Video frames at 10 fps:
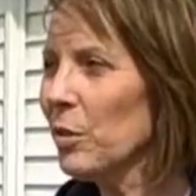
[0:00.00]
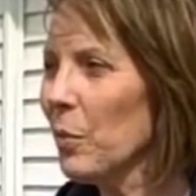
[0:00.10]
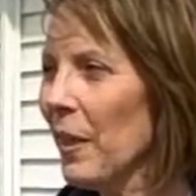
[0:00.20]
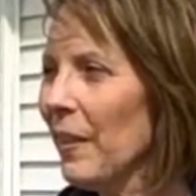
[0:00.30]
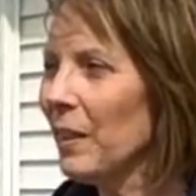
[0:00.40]

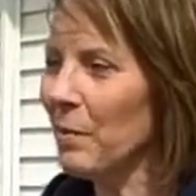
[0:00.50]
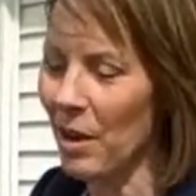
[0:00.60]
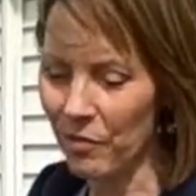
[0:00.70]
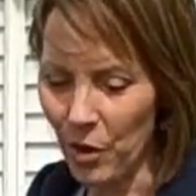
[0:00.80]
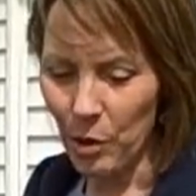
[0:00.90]
The one thing
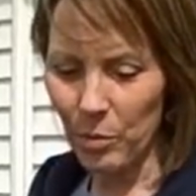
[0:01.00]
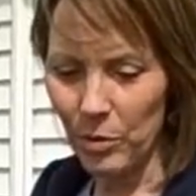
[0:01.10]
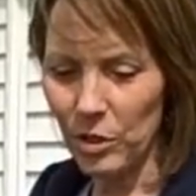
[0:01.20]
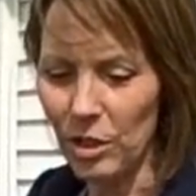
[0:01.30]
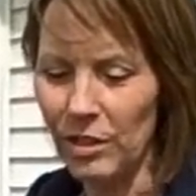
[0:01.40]
about
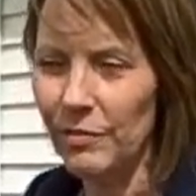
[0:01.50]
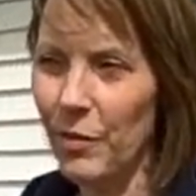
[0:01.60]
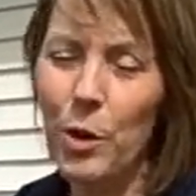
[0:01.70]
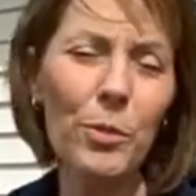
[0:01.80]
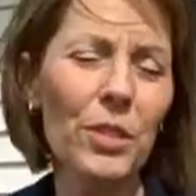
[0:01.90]
farmers
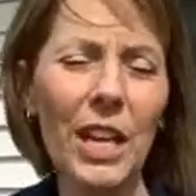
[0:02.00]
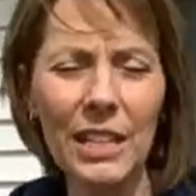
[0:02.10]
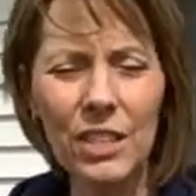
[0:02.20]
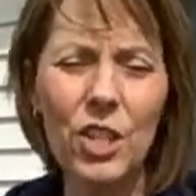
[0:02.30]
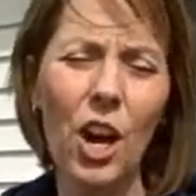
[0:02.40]

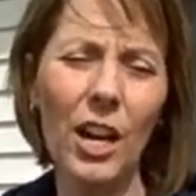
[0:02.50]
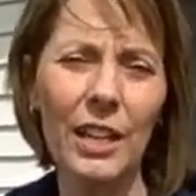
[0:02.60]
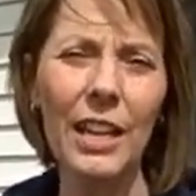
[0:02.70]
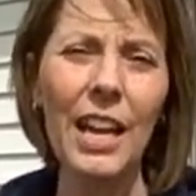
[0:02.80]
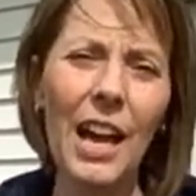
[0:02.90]
like to
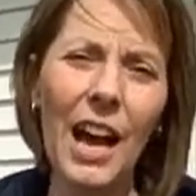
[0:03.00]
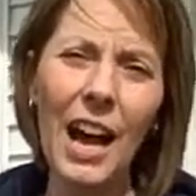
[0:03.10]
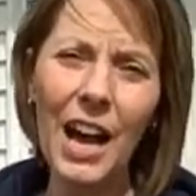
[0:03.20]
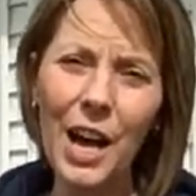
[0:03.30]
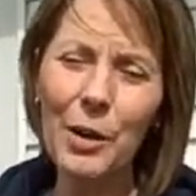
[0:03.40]
talk.
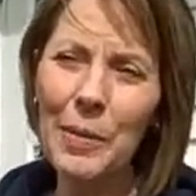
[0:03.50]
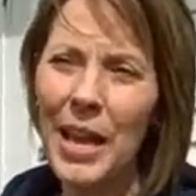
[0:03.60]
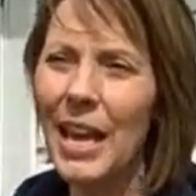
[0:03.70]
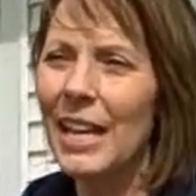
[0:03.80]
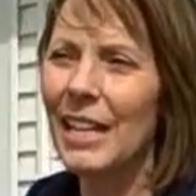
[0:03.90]

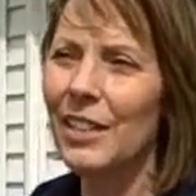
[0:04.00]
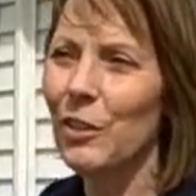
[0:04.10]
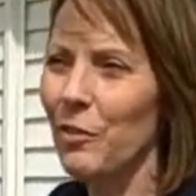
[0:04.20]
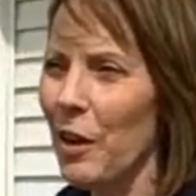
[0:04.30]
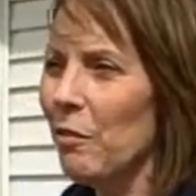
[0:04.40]

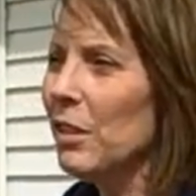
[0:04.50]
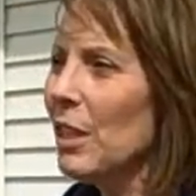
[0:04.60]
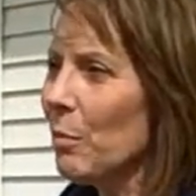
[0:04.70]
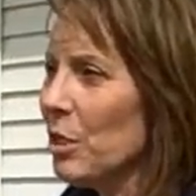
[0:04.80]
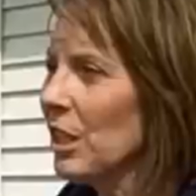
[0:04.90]
And their
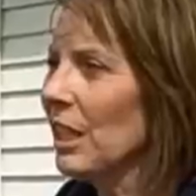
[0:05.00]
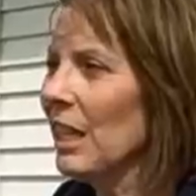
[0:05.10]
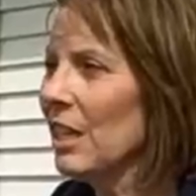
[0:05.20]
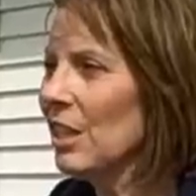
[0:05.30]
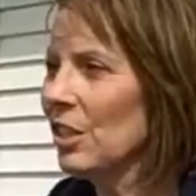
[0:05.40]
favorite
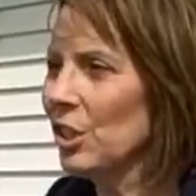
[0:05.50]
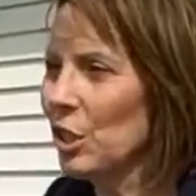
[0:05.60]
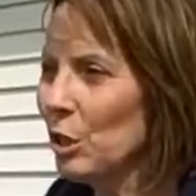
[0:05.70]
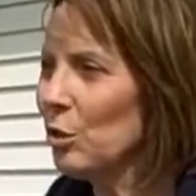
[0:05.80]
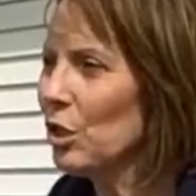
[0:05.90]
subject is
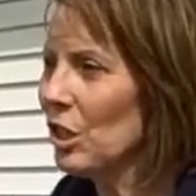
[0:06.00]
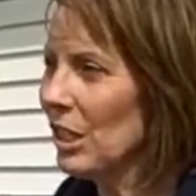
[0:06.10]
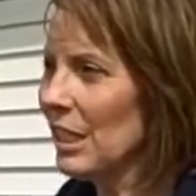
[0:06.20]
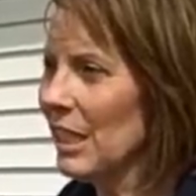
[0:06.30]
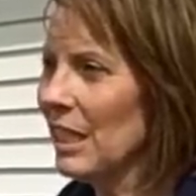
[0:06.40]

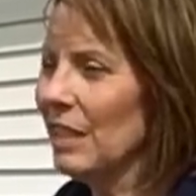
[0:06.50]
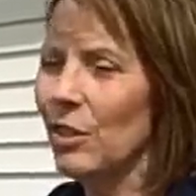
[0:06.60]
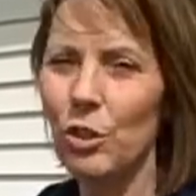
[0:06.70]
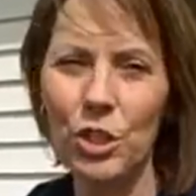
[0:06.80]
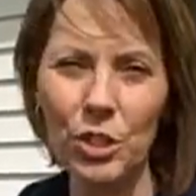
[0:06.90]
usually
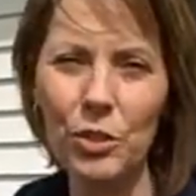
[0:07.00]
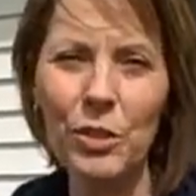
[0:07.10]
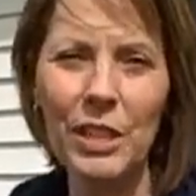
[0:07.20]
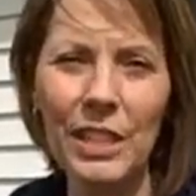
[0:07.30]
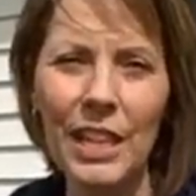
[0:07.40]
their
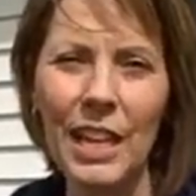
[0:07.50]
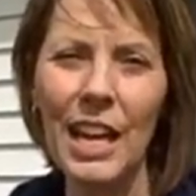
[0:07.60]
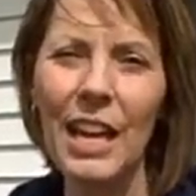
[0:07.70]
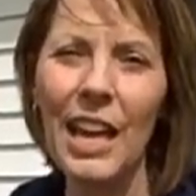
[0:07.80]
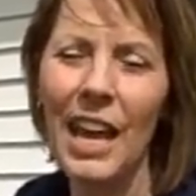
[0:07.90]
children
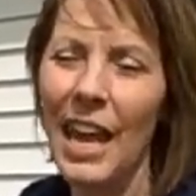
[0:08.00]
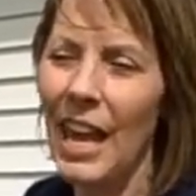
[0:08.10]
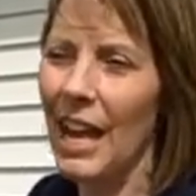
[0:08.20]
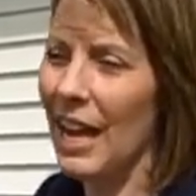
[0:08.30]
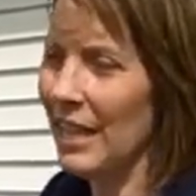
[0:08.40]

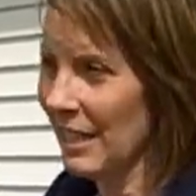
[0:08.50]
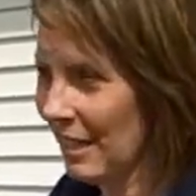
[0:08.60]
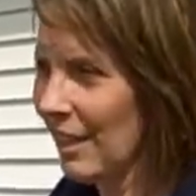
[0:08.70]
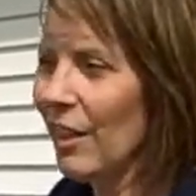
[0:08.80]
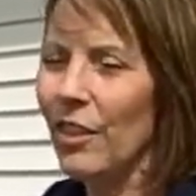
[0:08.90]
and
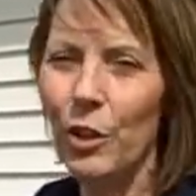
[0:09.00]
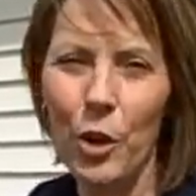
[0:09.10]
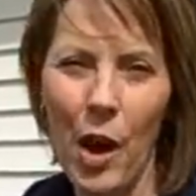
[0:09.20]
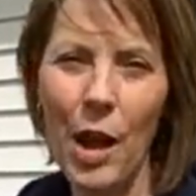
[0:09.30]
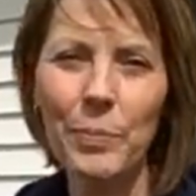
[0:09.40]
their
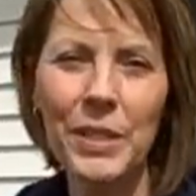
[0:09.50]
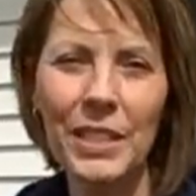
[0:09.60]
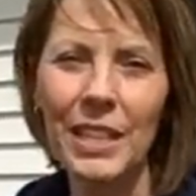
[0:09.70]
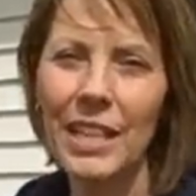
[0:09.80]
crops.